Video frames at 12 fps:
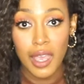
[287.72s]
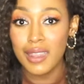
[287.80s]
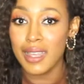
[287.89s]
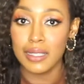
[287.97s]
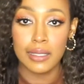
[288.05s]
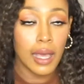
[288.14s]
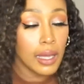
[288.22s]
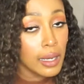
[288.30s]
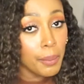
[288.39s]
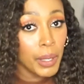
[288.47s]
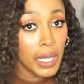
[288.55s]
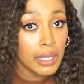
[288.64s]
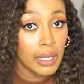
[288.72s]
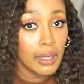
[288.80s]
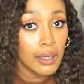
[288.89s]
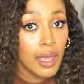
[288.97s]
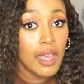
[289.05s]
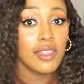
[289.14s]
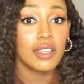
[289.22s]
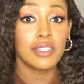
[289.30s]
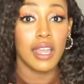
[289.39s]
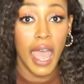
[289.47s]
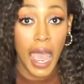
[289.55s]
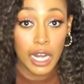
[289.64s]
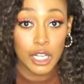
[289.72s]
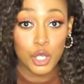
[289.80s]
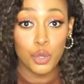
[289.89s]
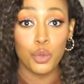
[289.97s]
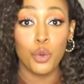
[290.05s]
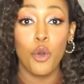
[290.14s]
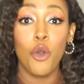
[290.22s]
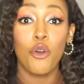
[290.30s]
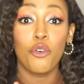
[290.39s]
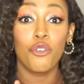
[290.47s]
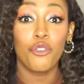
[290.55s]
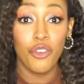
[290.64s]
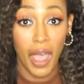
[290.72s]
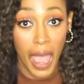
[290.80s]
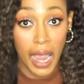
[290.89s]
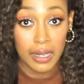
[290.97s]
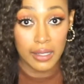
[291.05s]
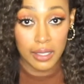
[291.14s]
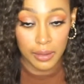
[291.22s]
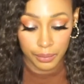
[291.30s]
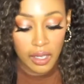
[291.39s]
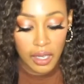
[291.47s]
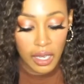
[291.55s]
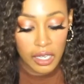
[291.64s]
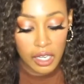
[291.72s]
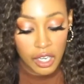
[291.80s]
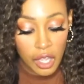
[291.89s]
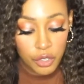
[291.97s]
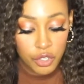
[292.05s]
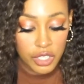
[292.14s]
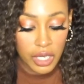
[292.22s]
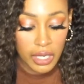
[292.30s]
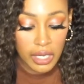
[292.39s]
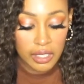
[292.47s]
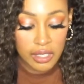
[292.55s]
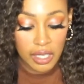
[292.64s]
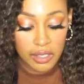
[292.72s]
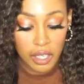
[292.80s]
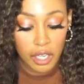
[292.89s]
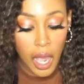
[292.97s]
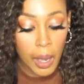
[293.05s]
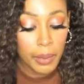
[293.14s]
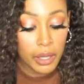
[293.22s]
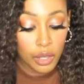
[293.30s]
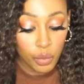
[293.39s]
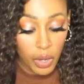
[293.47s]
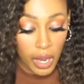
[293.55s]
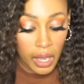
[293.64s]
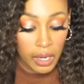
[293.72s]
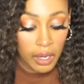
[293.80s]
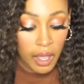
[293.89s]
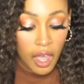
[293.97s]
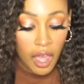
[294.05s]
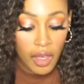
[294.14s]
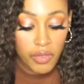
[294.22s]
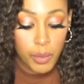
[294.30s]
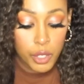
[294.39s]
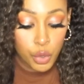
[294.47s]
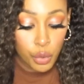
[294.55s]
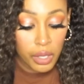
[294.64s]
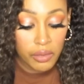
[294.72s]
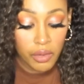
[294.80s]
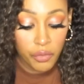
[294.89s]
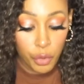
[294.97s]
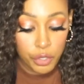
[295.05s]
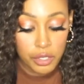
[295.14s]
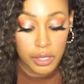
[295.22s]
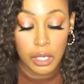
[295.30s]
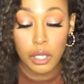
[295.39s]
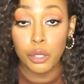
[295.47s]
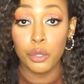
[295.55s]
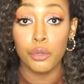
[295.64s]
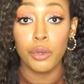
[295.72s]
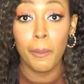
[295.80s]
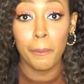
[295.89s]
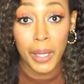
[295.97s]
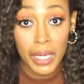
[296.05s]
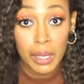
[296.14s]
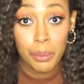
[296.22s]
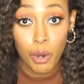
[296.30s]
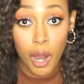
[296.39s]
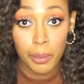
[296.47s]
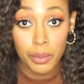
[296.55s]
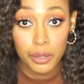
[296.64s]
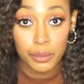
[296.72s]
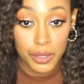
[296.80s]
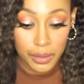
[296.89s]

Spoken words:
That's not an opinion, that's an actual fact. In another study, it says a common thread of the majority of divorces include money problems.